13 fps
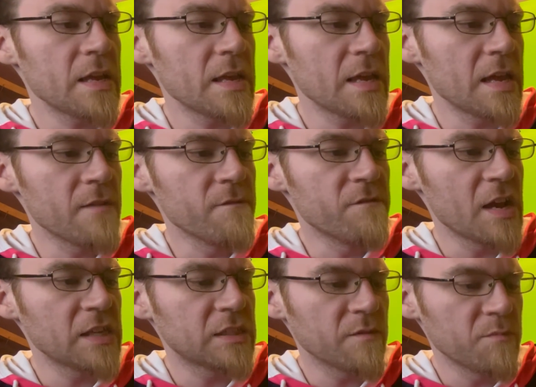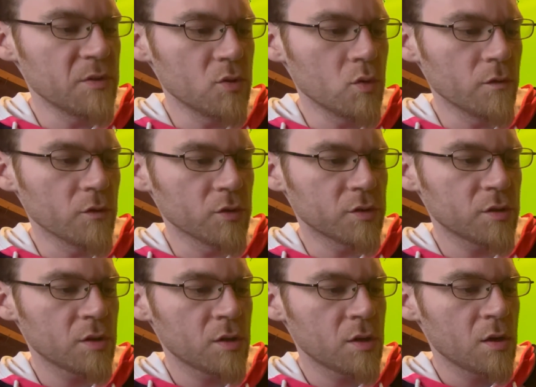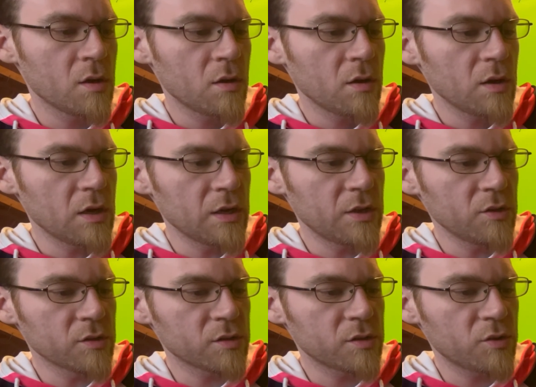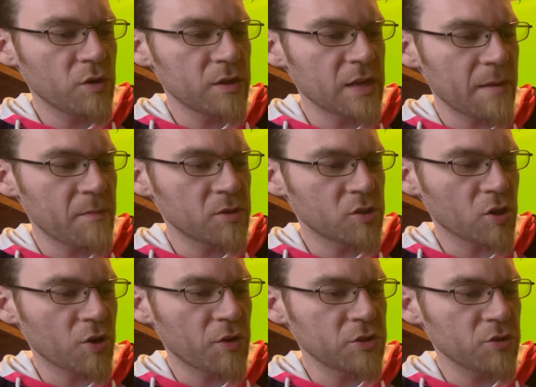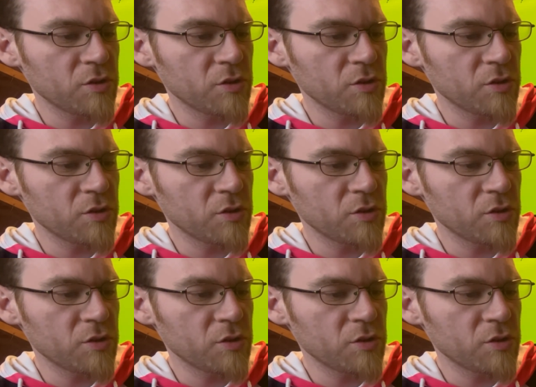Invasive Maneuvers. It deals 3 damage to target creature.